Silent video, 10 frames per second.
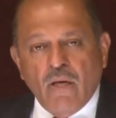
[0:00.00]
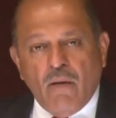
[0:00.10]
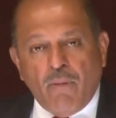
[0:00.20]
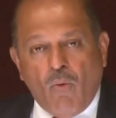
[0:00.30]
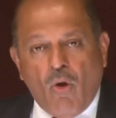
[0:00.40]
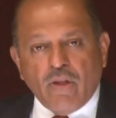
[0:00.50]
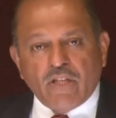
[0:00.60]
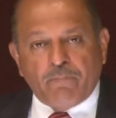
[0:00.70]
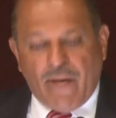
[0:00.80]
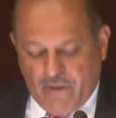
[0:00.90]
Above all, the
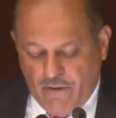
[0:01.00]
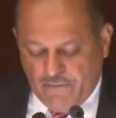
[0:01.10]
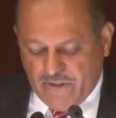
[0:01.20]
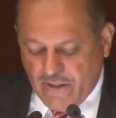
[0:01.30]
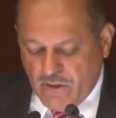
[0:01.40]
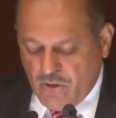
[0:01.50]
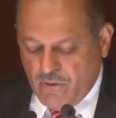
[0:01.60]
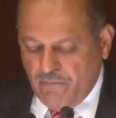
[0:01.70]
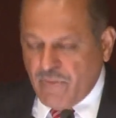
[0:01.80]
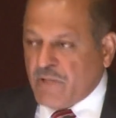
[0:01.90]
specter of
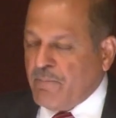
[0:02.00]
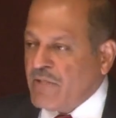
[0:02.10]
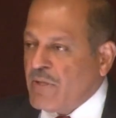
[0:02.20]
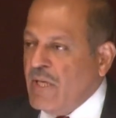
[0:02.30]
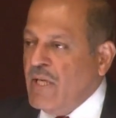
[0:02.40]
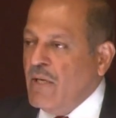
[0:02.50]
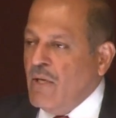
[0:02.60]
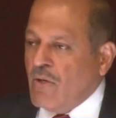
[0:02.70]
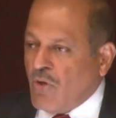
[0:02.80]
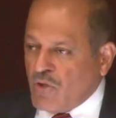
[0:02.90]
terrorism, especially
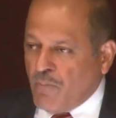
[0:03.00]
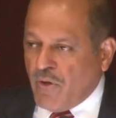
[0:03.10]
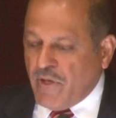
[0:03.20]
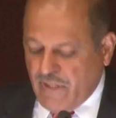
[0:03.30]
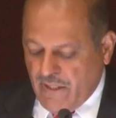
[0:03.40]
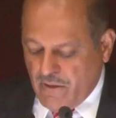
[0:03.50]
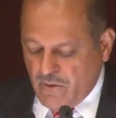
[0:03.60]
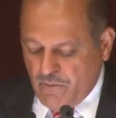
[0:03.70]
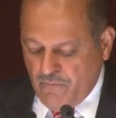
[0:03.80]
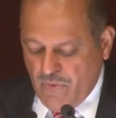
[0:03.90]
cross-border
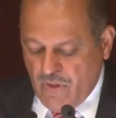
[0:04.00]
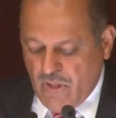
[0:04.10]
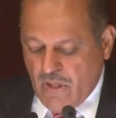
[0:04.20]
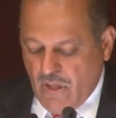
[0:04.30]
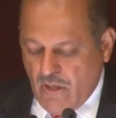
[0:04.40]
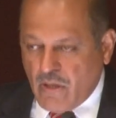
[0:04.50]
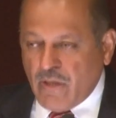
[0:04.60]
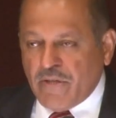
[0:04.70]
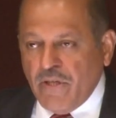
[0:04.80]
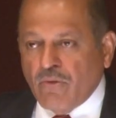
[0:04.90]
terrorism,
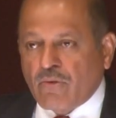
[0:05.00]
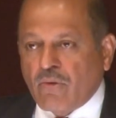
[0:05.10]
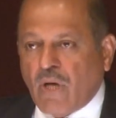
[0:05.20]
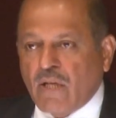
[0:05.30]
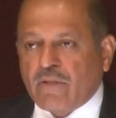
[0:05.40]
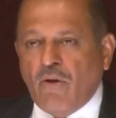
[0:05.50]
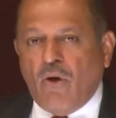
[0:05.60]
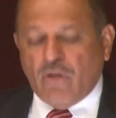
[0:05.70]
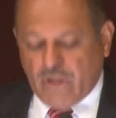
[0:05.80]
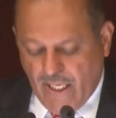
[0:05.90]
continues to cast a
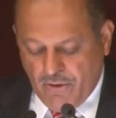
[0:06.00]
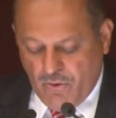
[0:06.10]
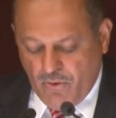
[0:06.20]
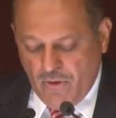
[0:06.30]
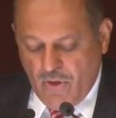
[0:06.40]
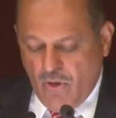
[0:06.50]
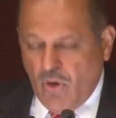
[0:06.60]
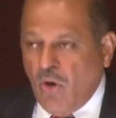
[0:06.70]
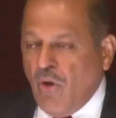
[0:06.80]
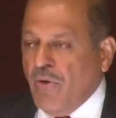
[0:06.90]
long shadow
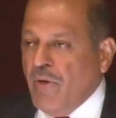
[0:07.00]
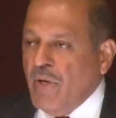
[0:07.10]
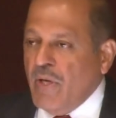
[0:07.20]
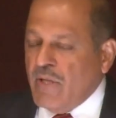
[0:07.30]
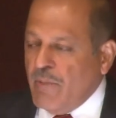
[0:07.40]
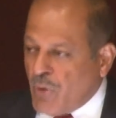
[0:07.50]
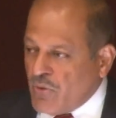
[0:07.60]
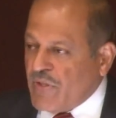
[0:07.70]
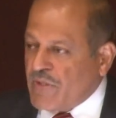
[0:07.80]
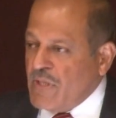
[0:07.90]
on the
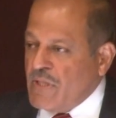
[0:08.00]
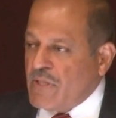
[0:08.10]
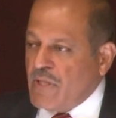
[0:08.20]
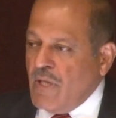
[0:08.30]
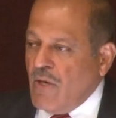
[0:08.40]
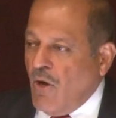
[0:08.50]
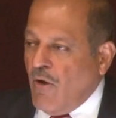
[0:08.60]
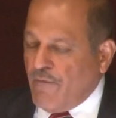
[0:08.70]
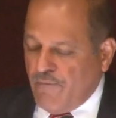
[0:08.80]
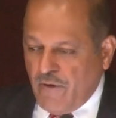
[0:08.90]
processes
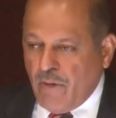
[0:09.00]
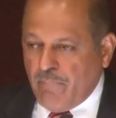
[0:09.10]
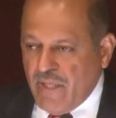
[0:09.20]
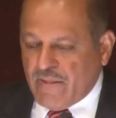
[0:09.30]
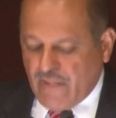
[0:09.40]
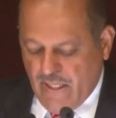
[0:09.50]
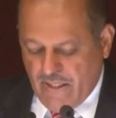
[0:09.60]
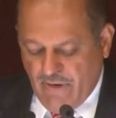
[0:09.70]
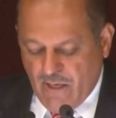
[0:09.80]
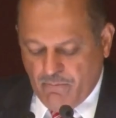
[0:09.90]
of peace and
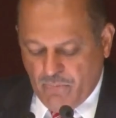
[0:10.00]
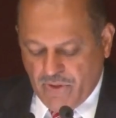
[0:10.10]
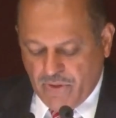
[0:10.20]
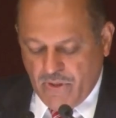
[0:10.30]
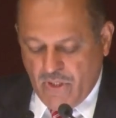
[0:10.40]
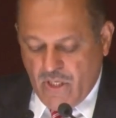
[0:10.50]
development.